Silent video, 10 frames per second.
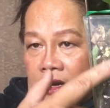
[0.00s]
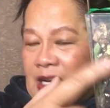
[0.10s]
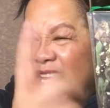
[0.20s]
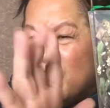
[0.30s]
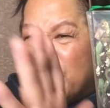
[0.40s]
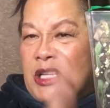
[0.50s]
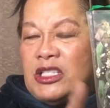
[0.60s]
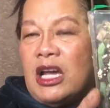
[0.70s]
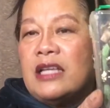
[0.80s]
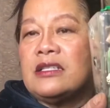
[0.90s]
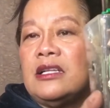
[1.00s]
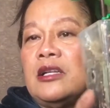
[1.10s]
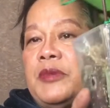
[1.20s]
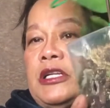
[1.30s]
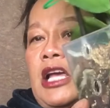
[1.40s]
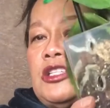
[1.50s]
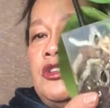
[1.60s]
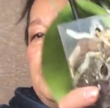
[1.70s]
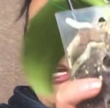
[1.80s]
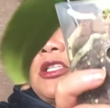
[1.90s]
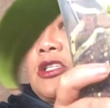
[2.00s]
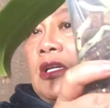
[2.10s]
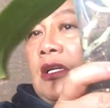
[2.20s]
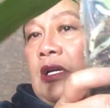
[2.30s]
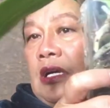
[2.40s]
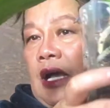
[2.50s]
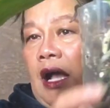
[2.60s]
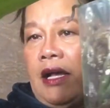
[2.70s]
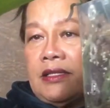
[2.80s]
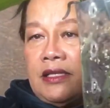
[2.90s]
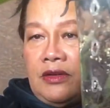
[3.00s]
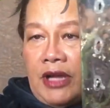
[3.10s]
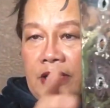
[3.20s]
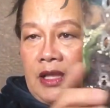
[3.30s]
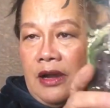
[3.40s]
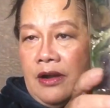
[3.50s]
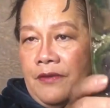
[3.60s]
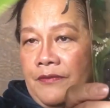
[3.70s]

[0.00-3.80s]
A little bit, just a little bit, not too much. Uh, see right there,